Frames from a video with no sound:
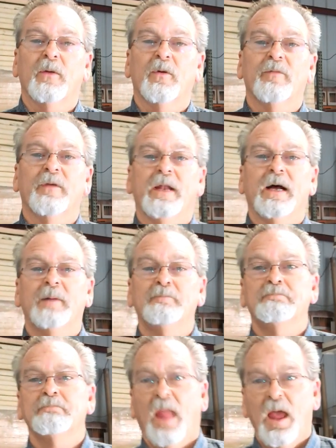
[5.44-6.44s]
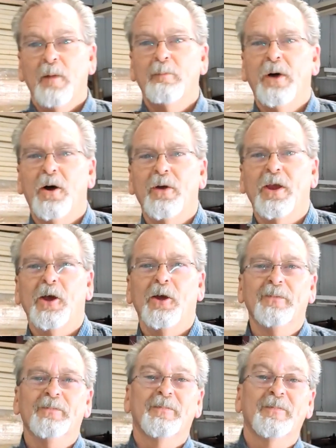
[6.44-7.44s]
Roofing. Um, Bo
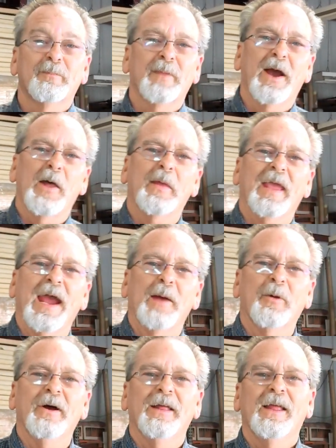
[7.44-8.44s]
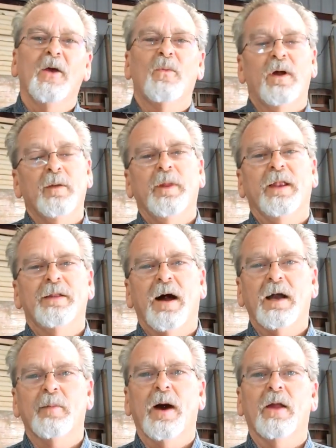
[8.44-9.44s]
here, behind the camera, wanted me to
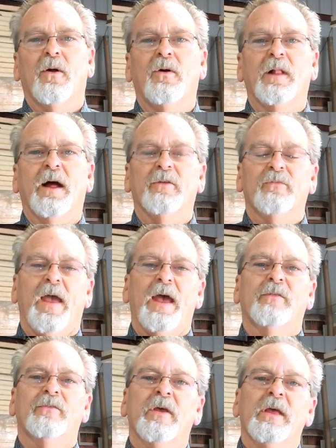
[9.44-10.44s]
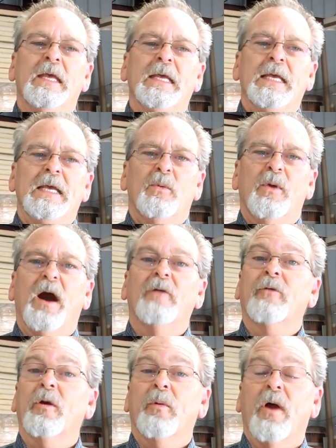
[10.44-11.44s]
talk about whole house fans. We
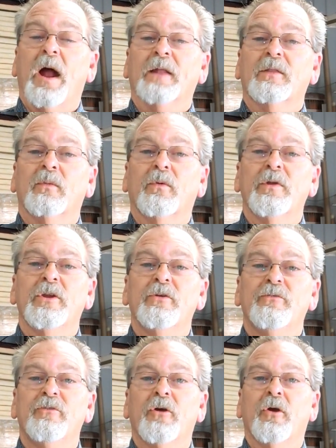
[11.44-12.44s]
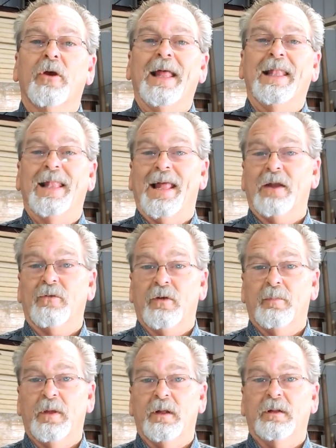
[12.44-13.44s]
offer a product that will reduce your electric
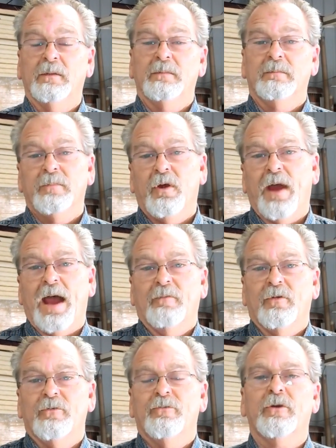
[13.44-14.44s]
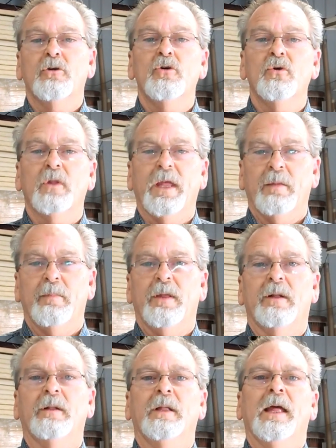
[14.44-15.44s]
bill, your average cooling
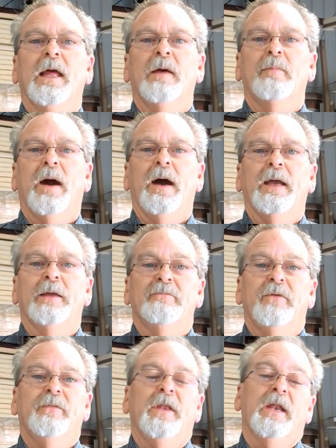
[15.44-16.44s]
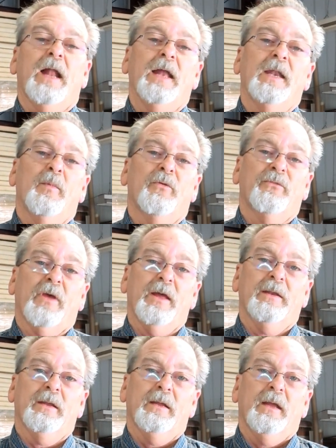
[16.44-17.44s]
bill, by 50 to 90 percent,
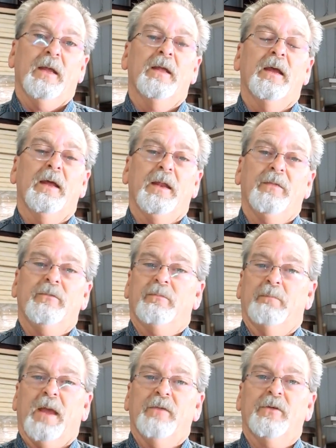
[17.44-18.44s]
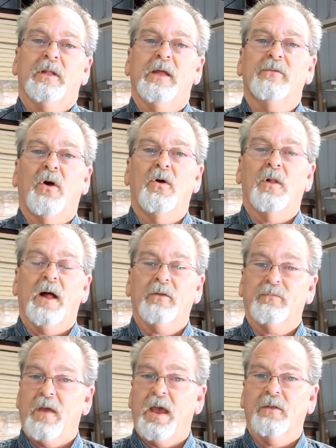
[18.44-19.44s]
and it's basically it's a whole house
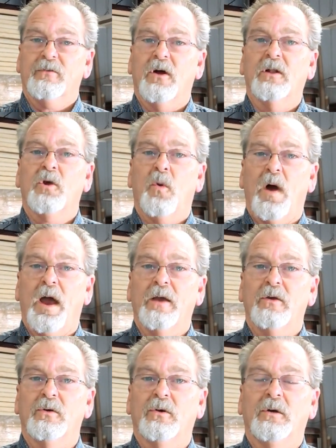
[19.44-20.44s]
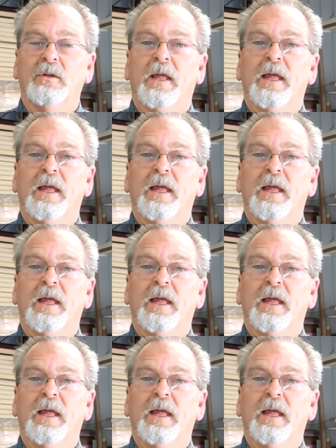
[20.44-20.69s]
fan. It's called QuietCool.